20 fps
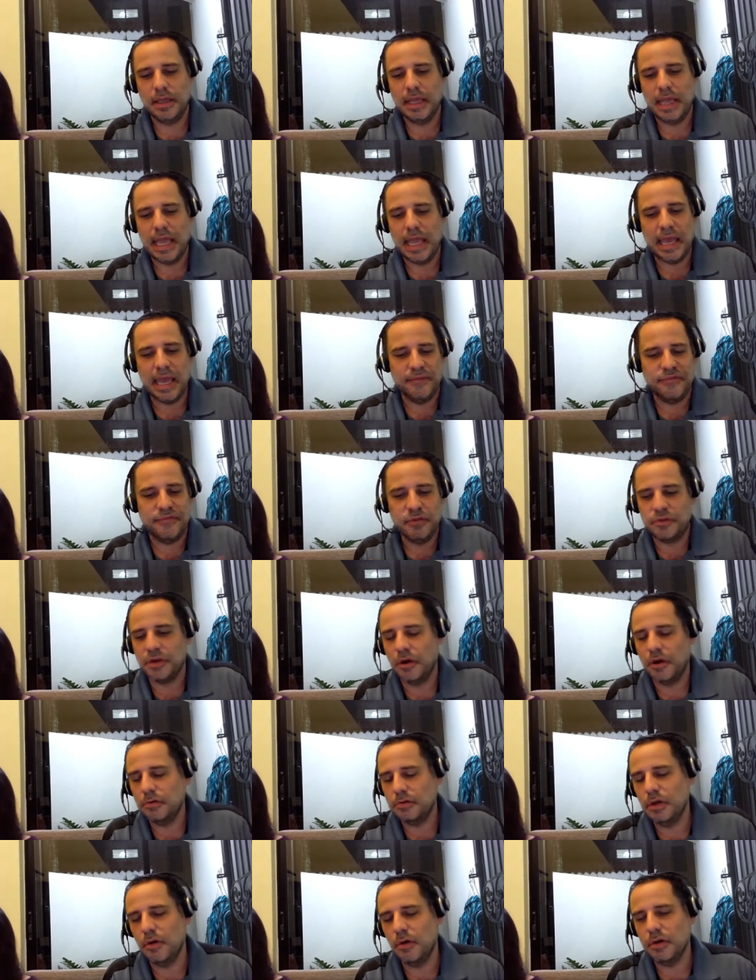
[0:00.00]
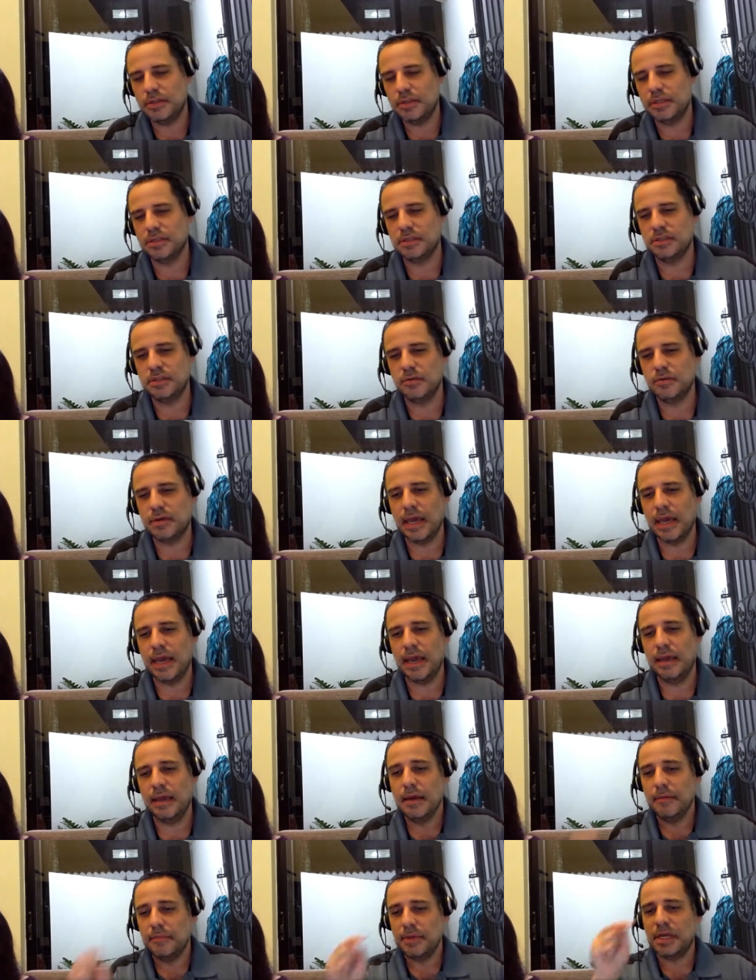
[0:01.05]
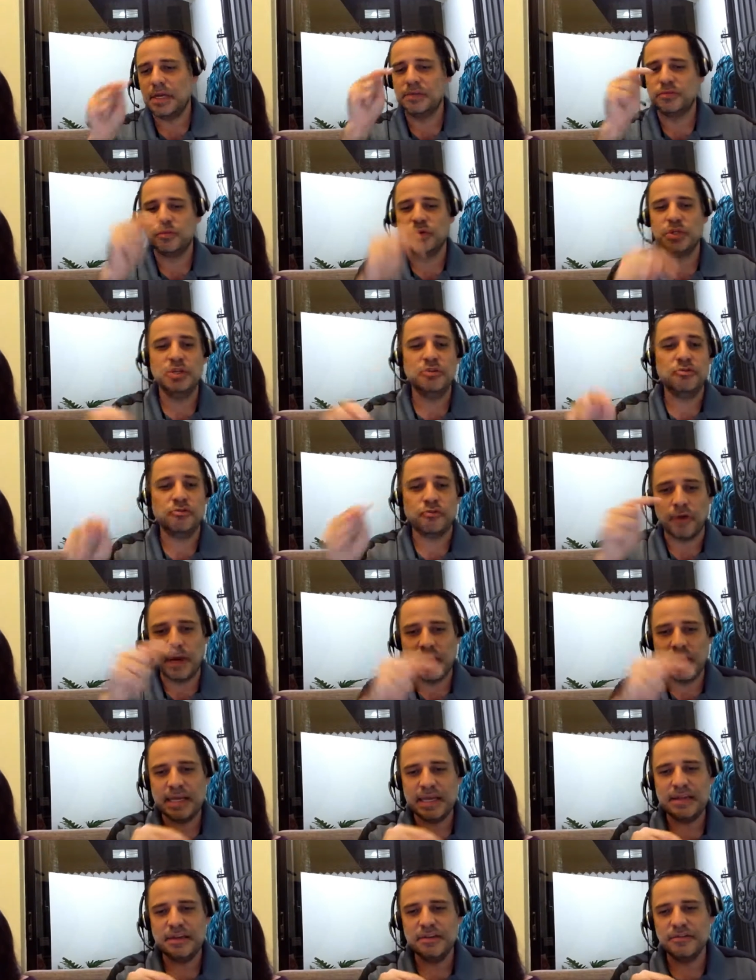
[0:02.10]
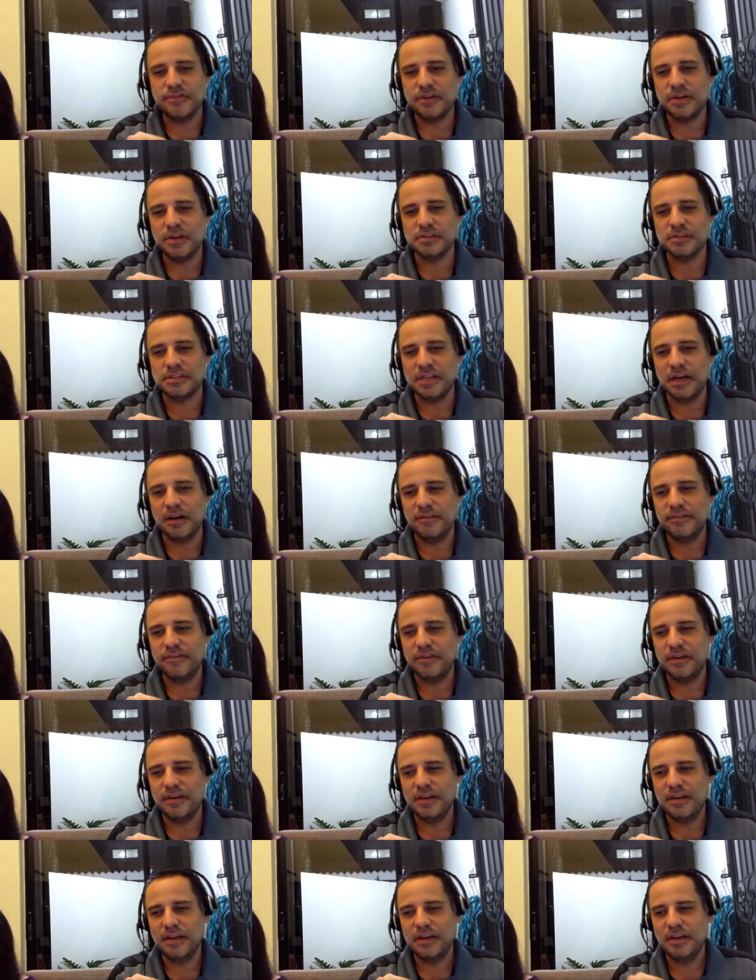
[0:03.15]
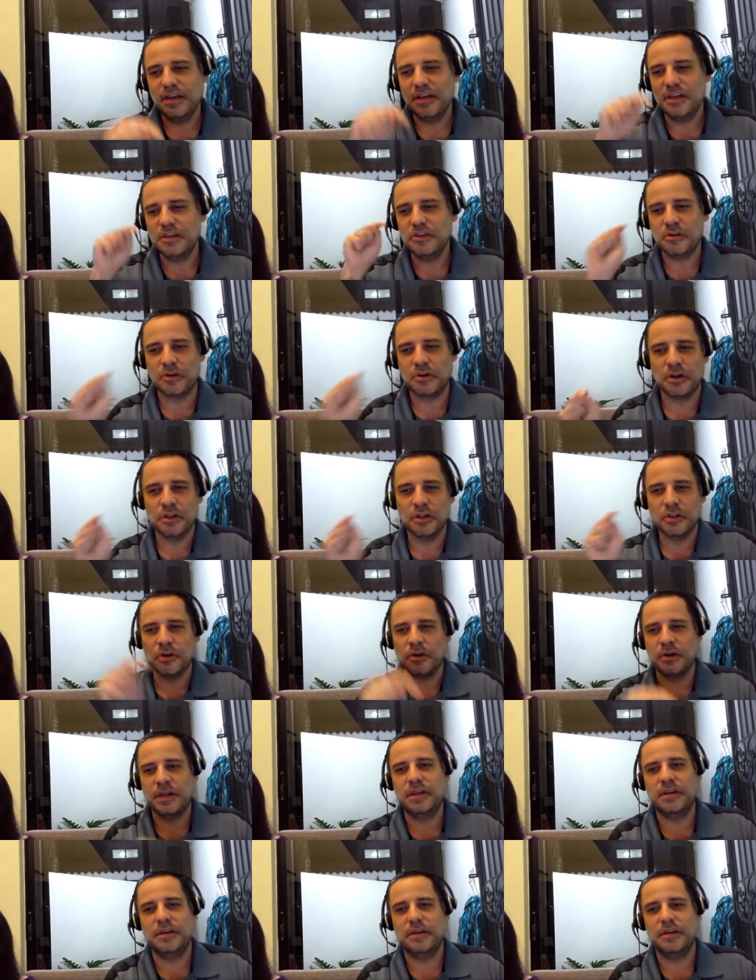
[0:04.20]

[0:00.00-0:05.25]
and if you don't know it, it's okay, because when you grade it for yourself, you're going to learn it.